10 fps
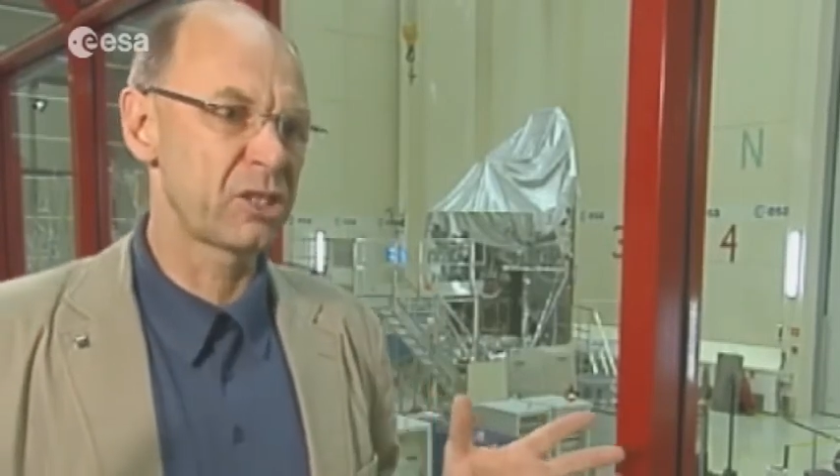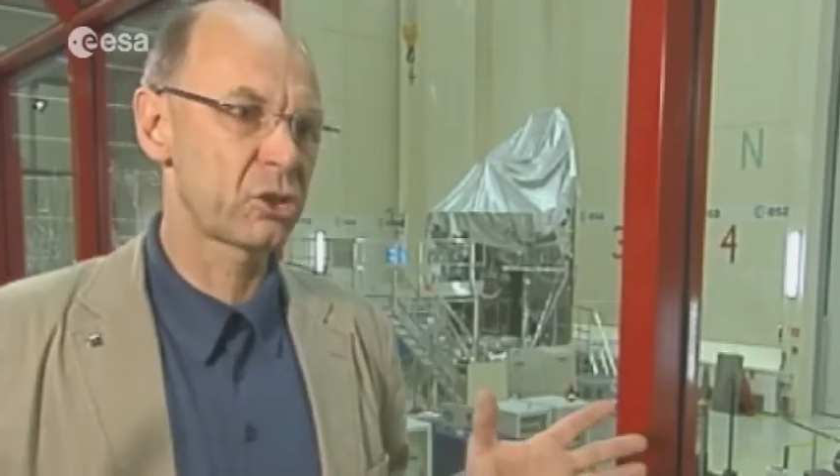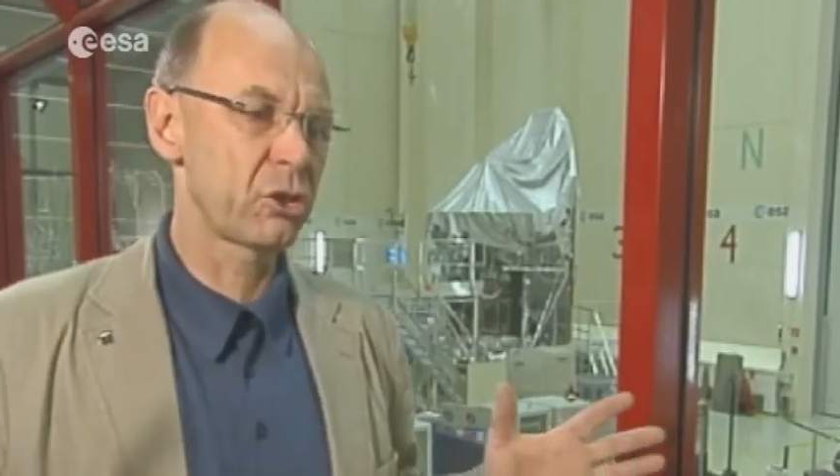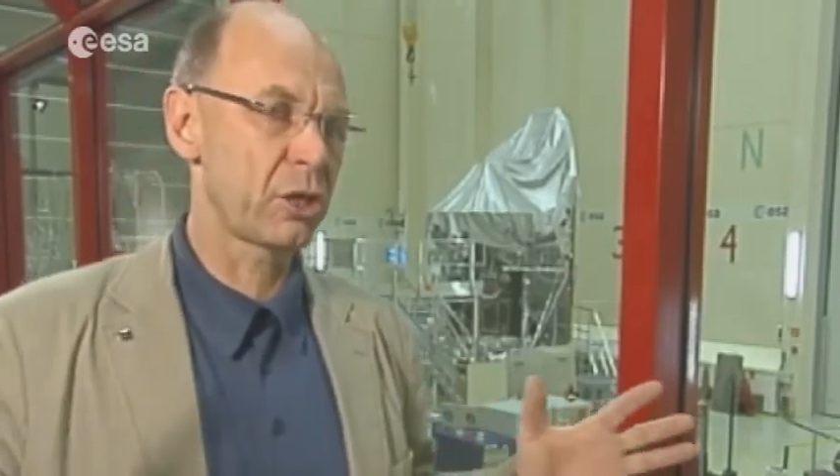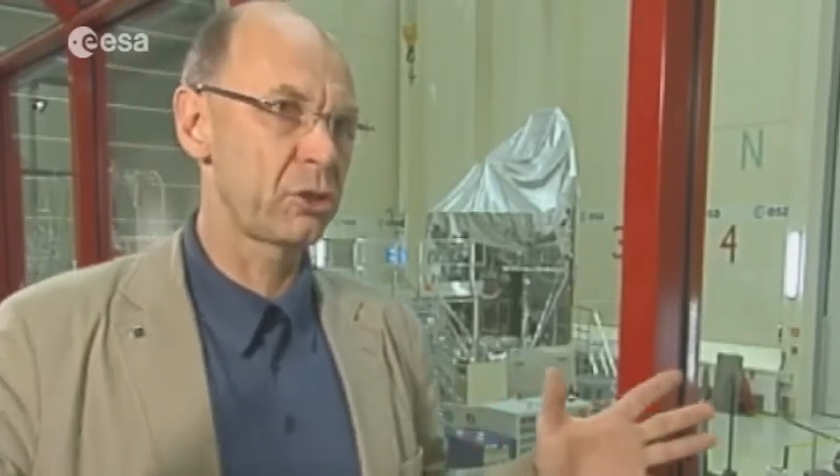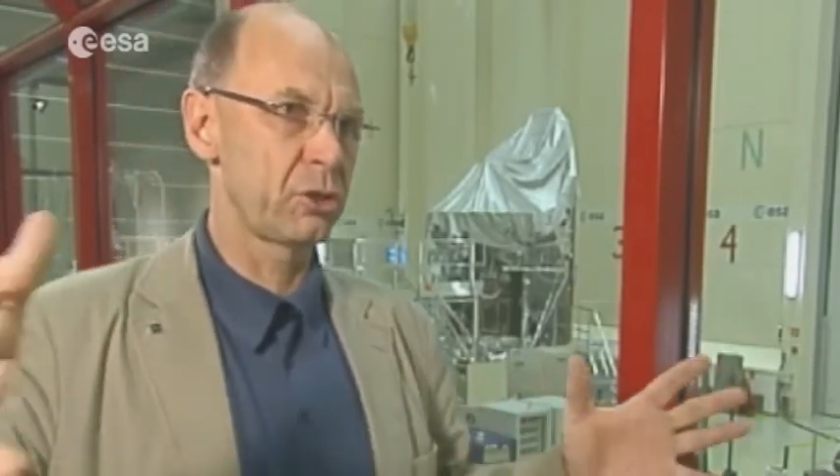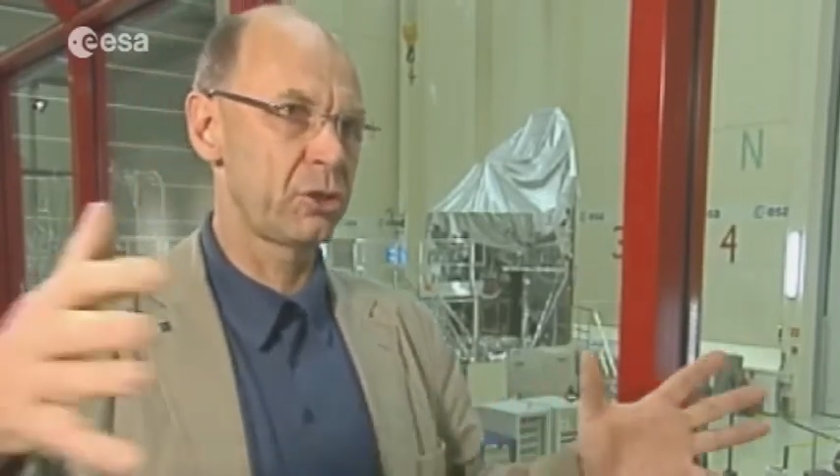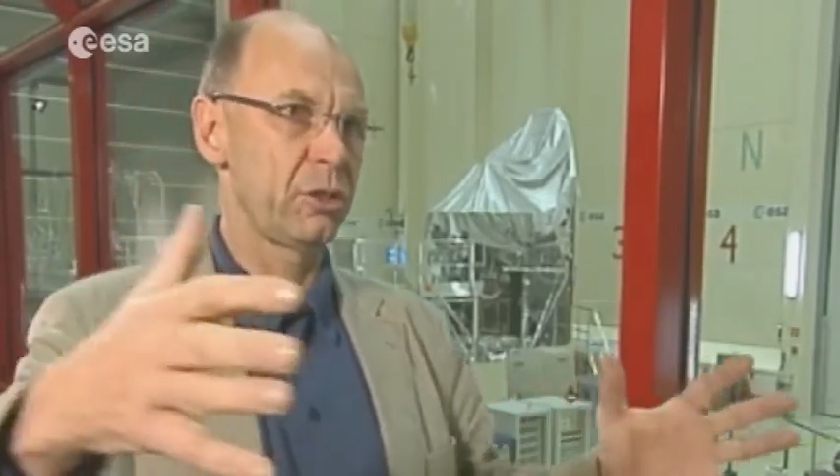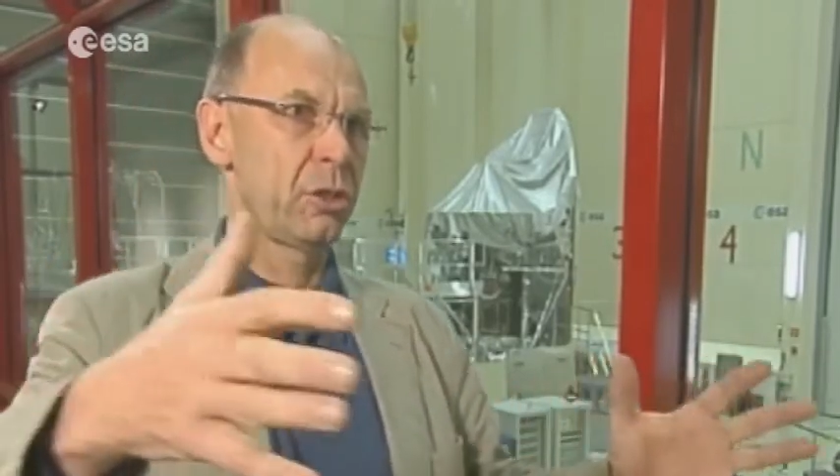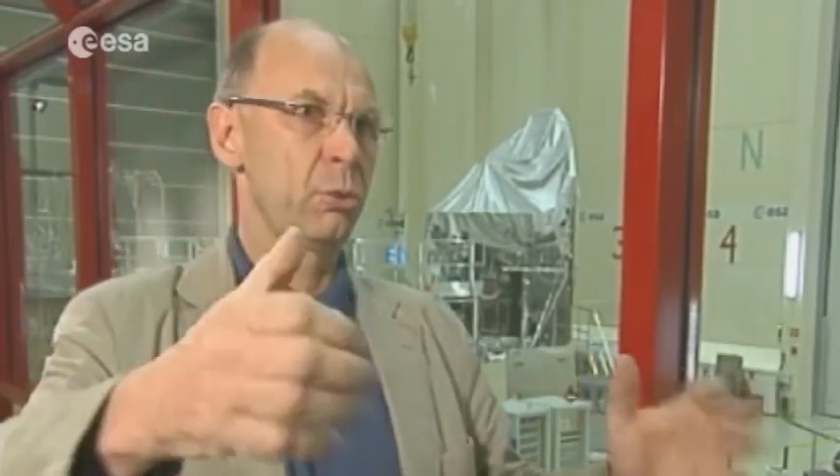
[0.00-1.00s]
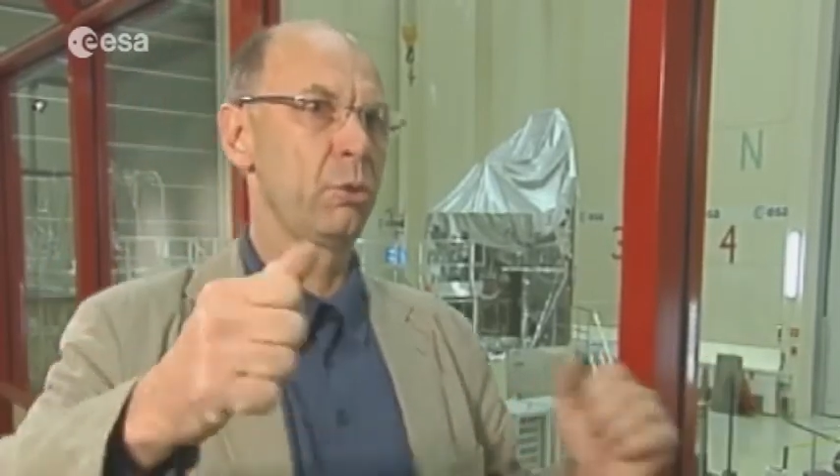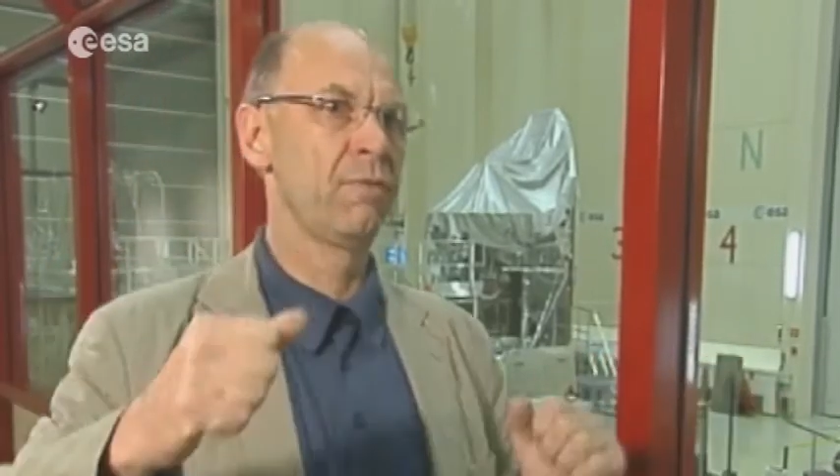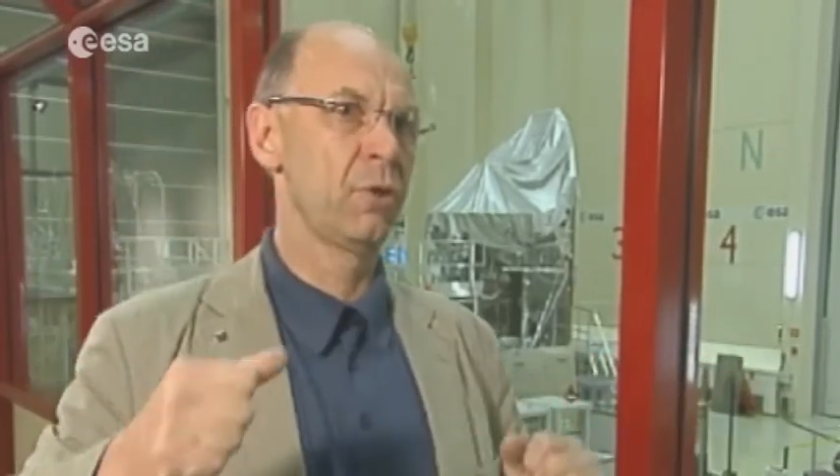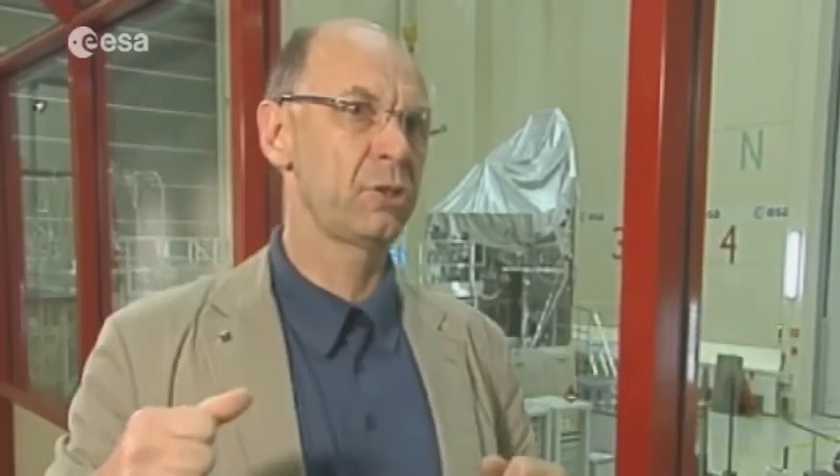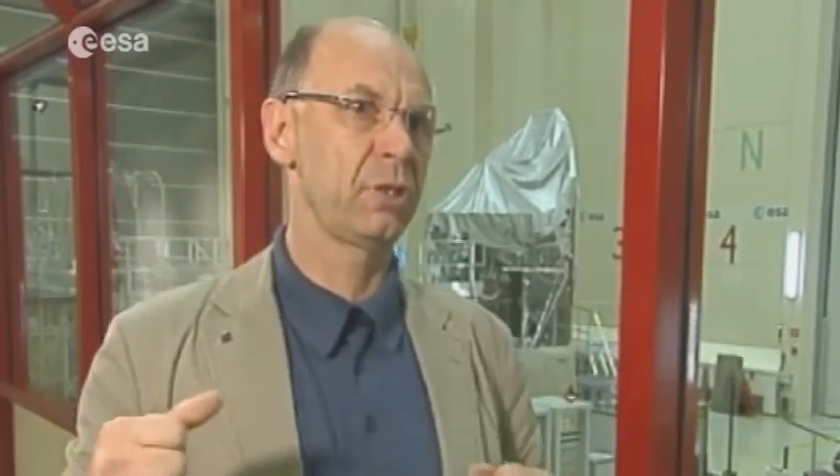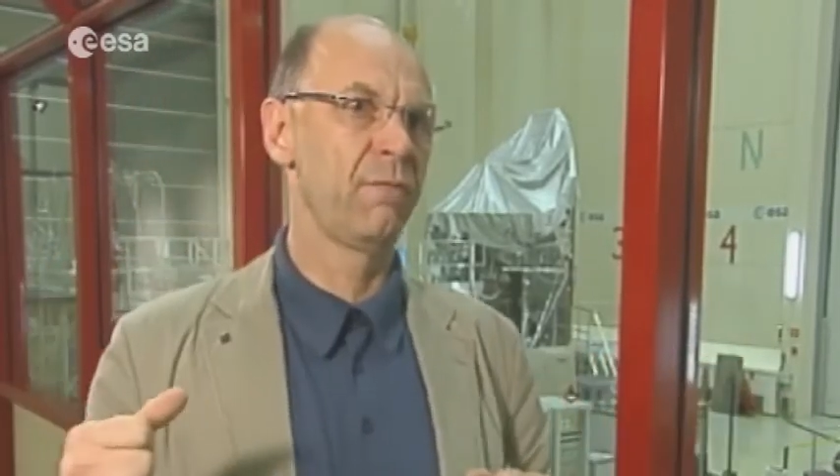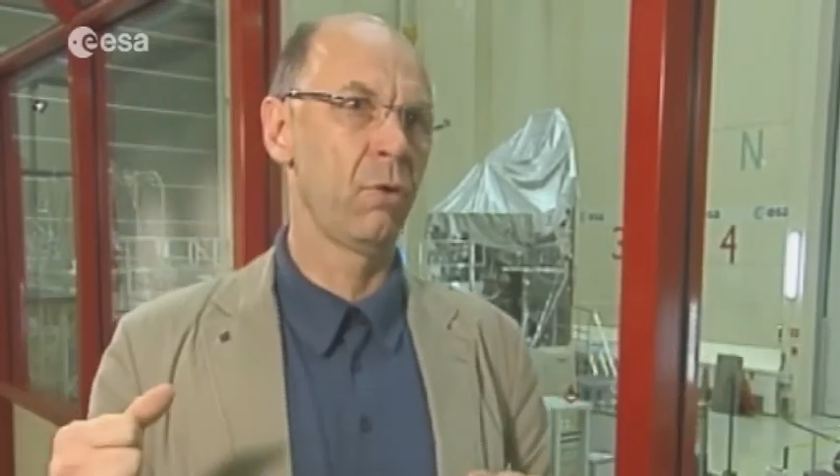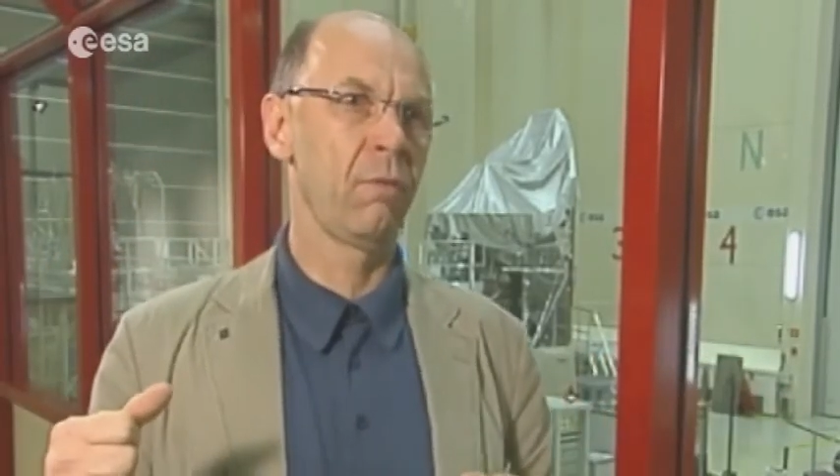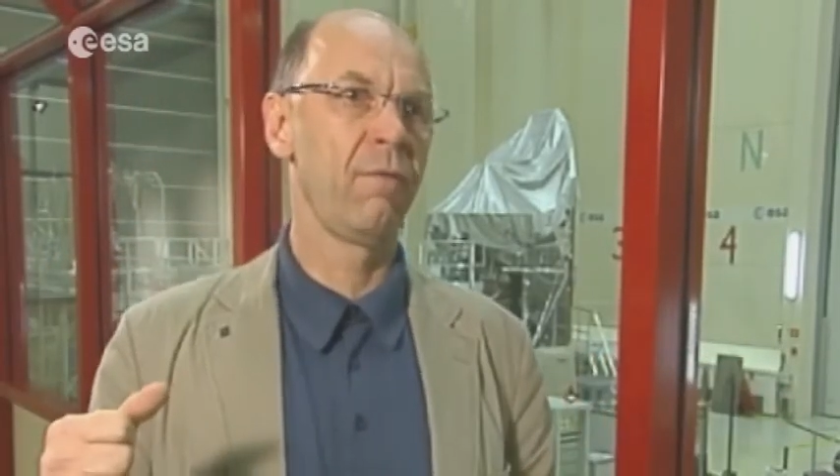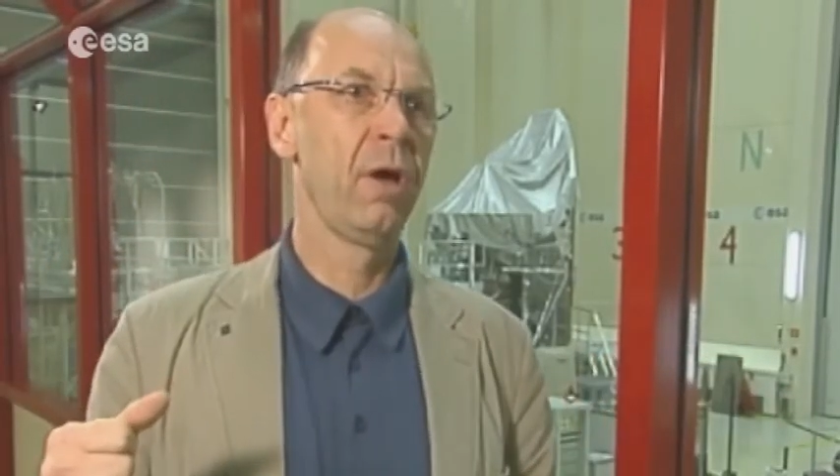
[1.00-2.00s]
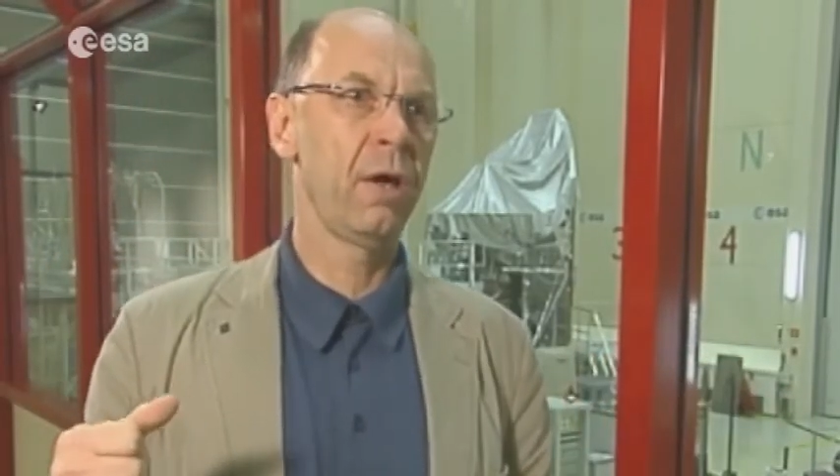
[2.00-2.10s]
structures in the universe evolve?